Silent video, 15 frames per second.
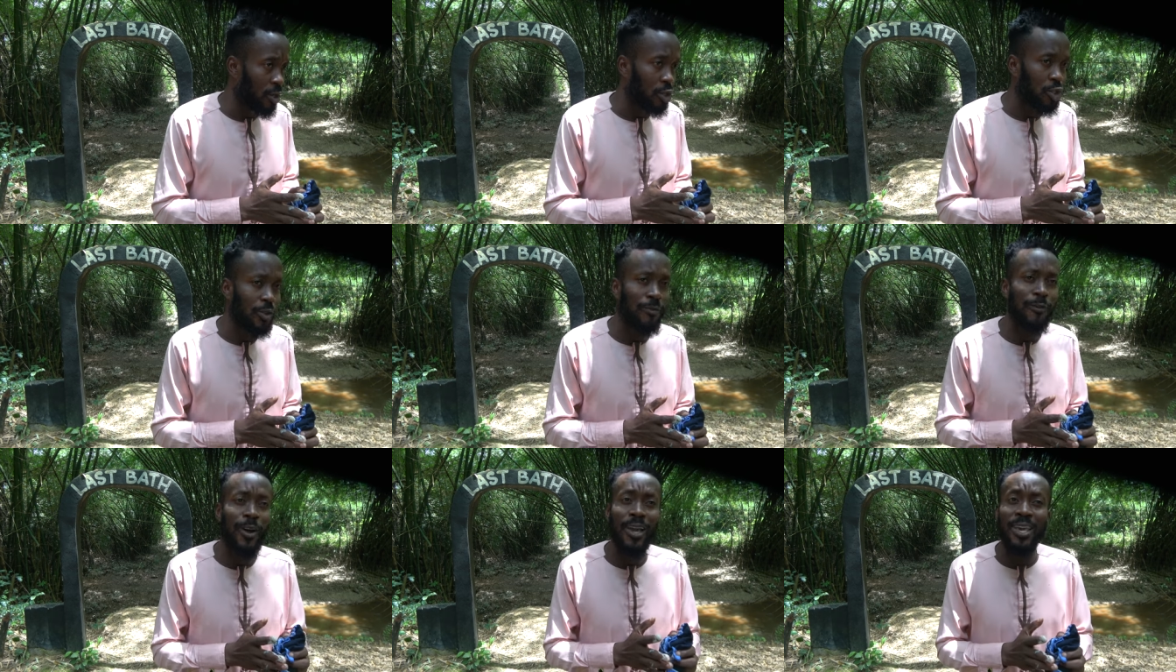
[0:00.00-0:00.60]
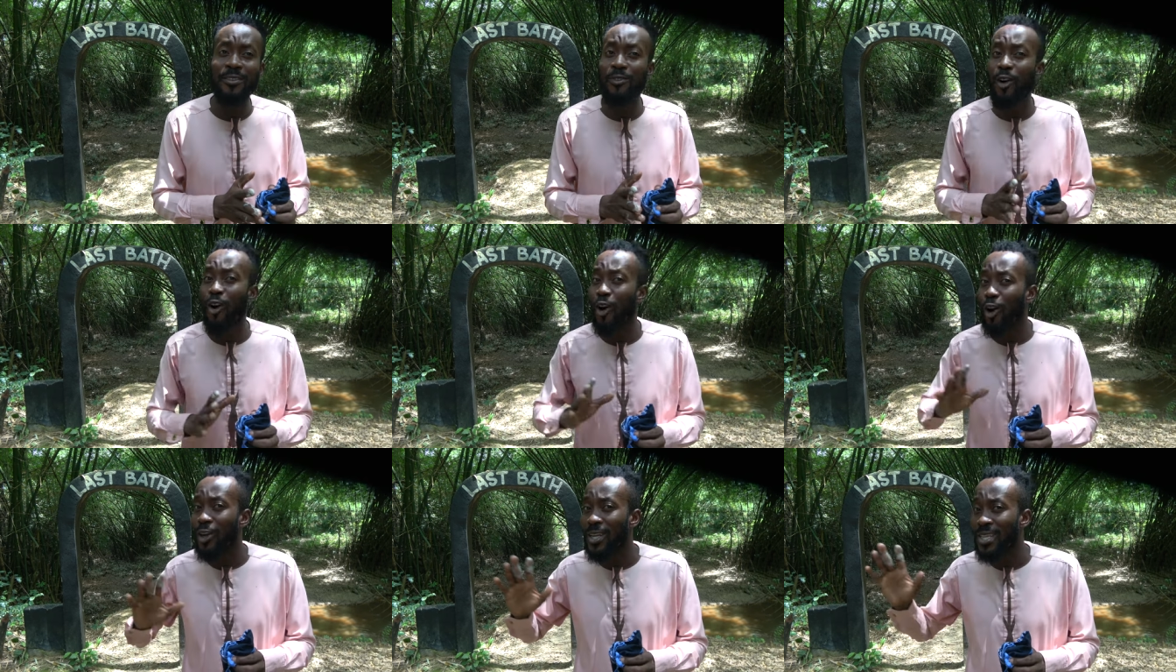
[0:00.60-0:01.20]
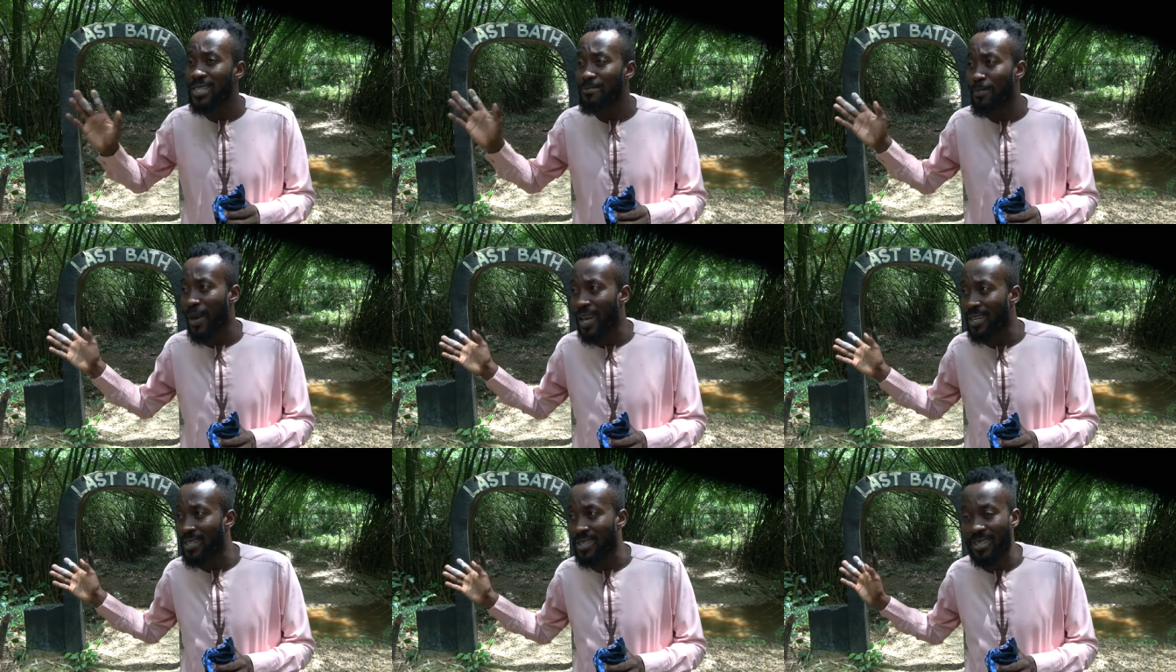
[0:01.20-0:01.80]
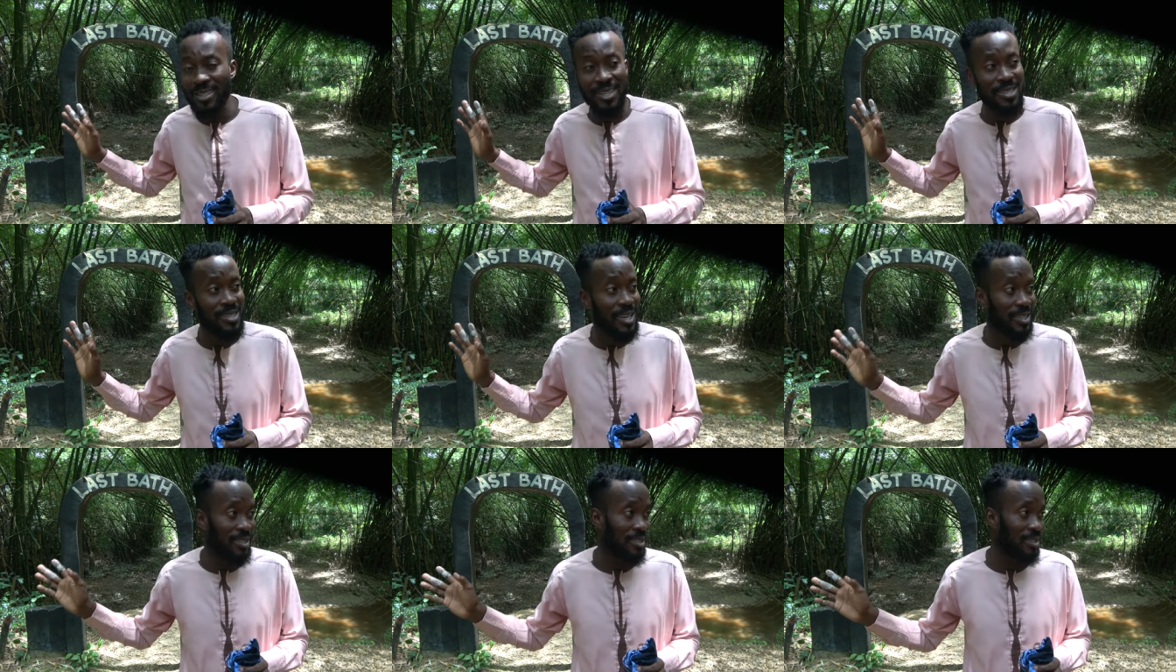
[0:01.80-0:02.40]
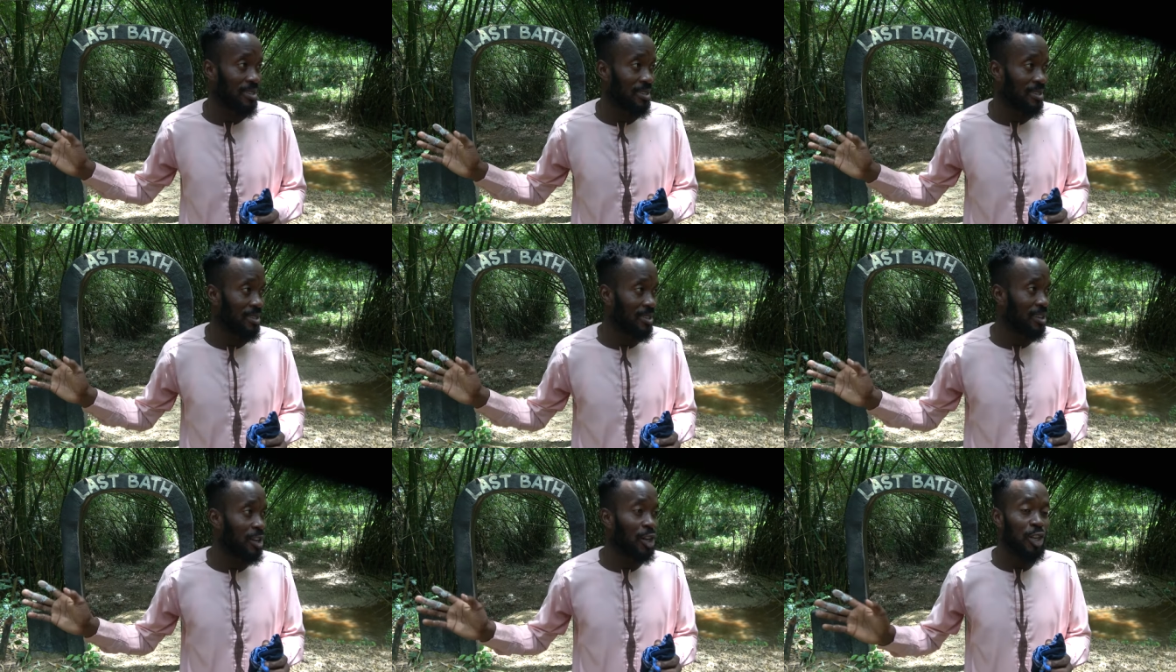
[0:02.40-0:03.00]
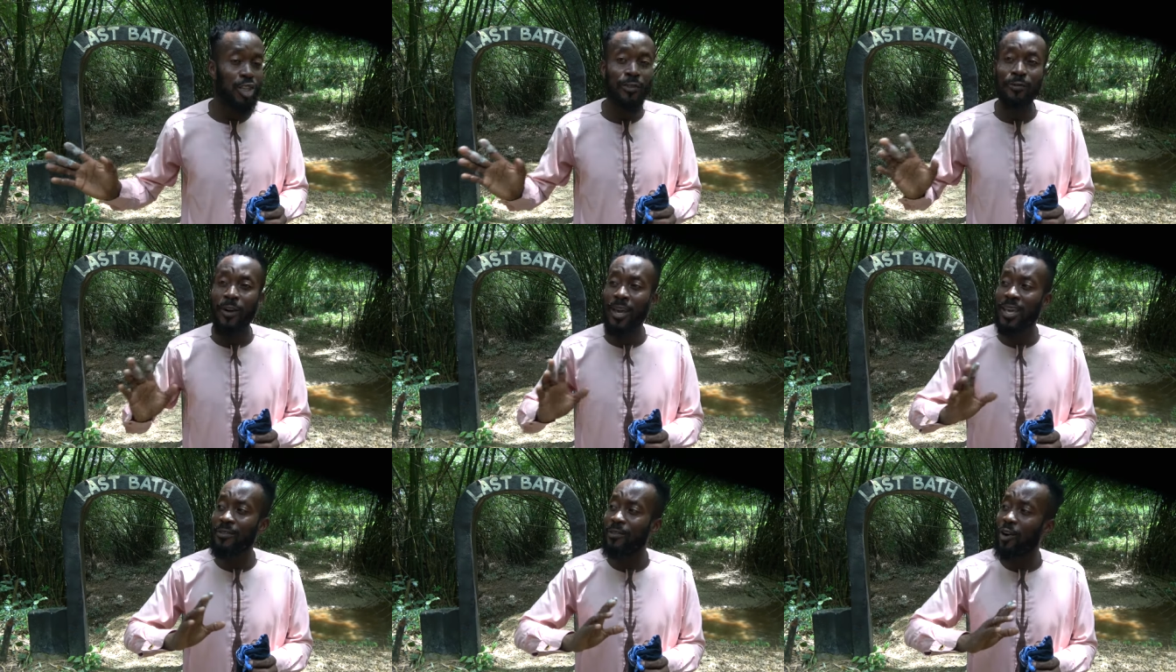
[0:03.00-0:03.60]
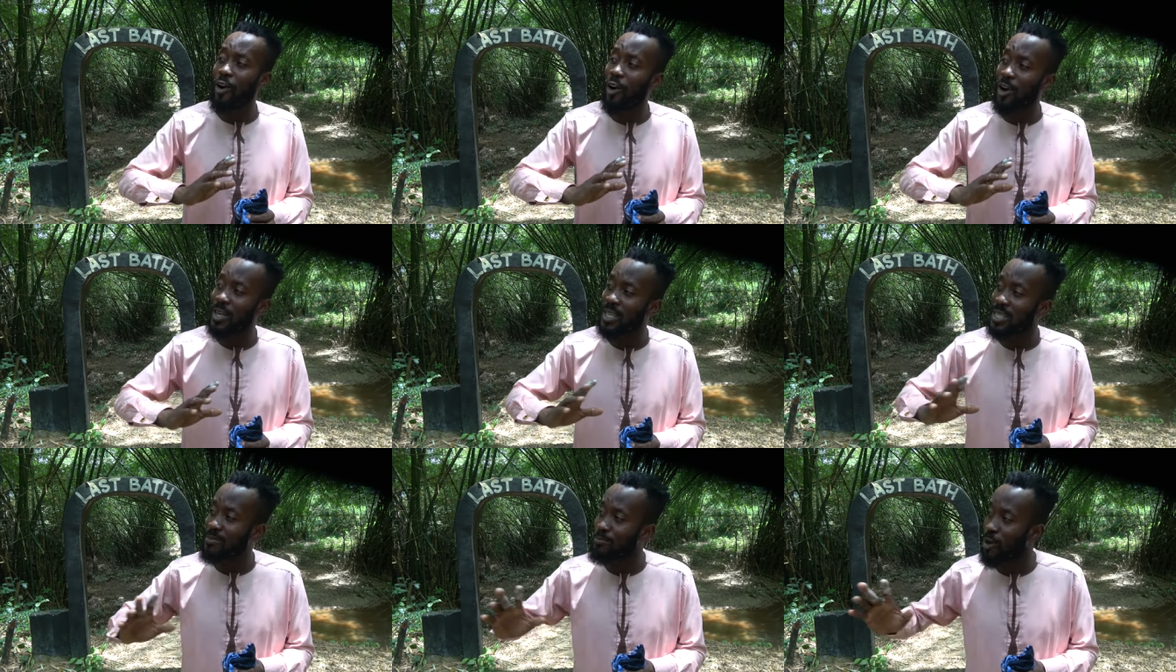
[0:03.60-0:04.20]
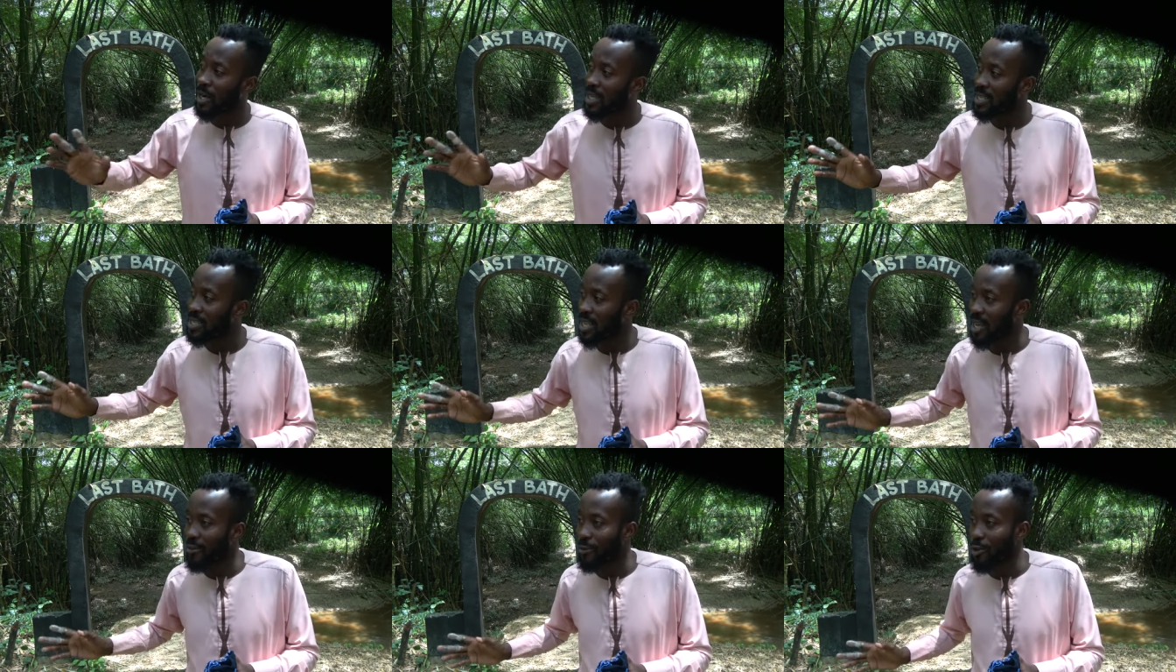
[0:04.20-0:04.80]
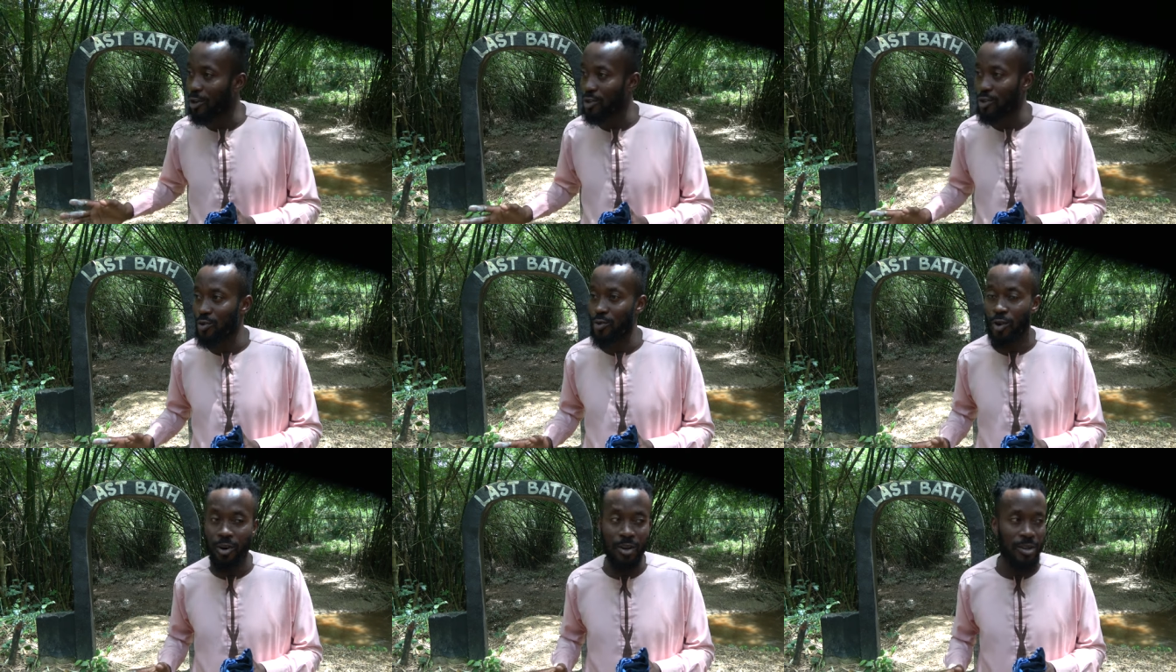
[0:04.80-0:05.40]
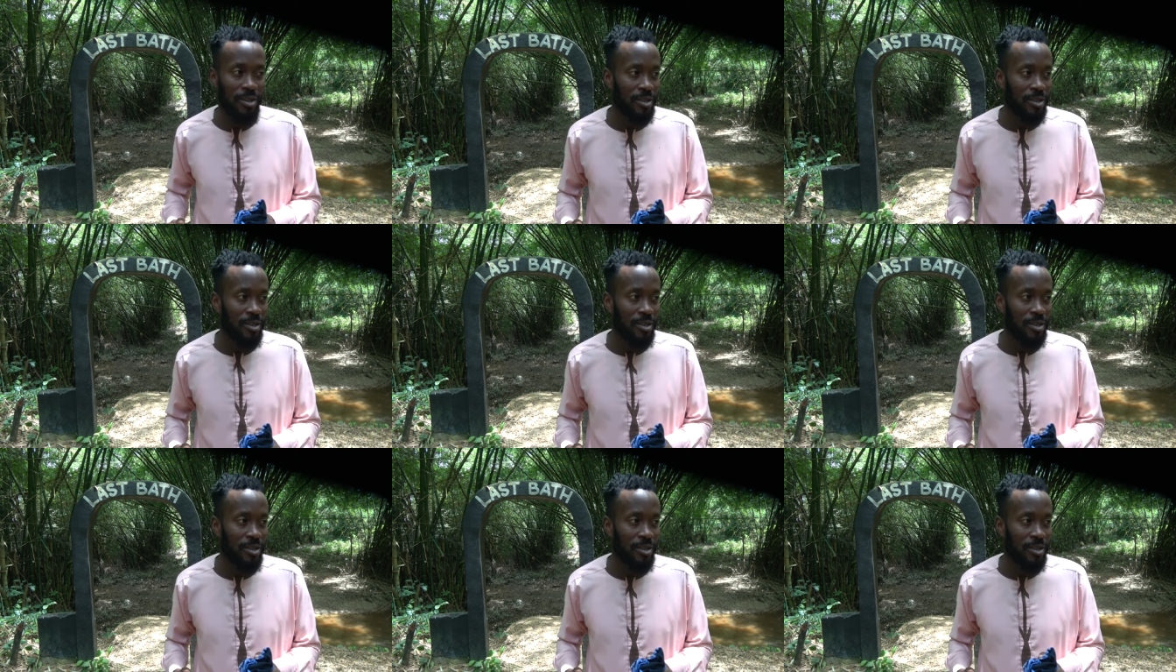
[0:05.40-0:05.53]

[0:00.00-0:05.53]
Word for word: To forgive all these pains in the state. To forgive all these brothers that have caused you wrong.